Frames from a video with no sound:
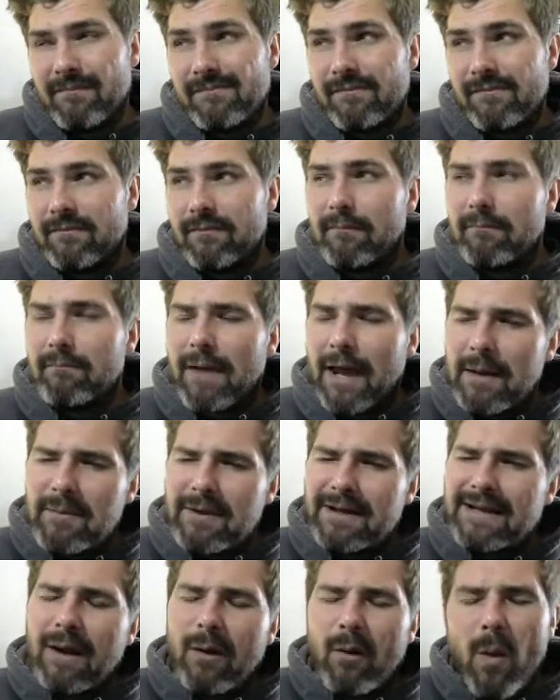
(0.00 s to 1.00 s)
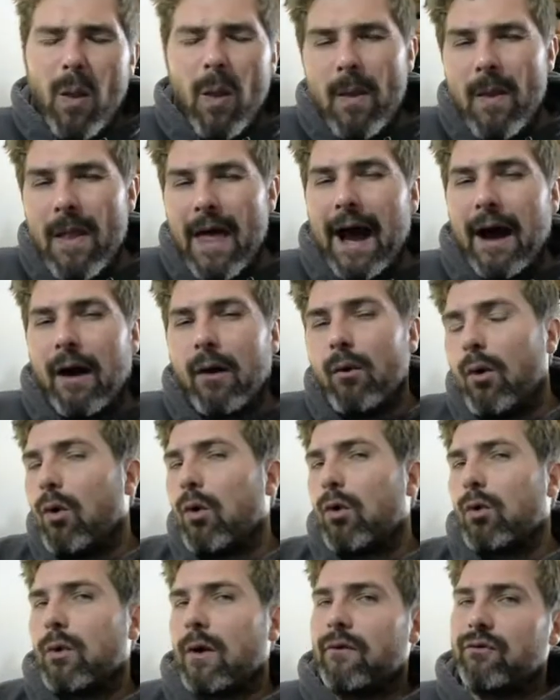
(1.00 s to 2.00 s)
Maybe not now
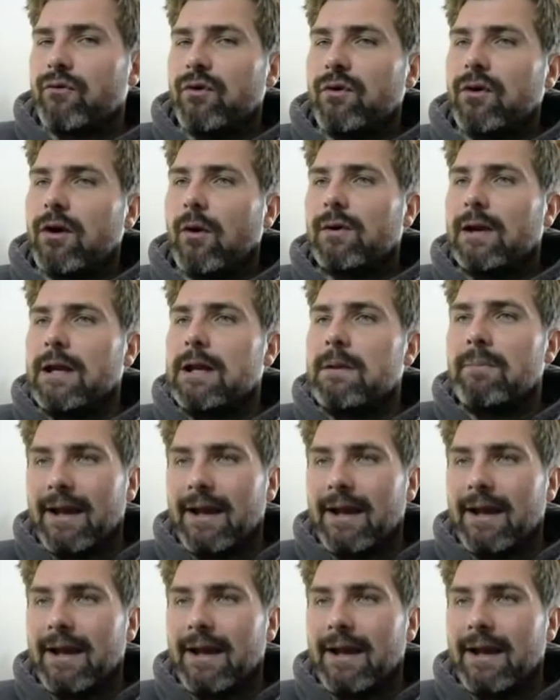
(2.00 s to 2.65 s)
all the way through Gold League,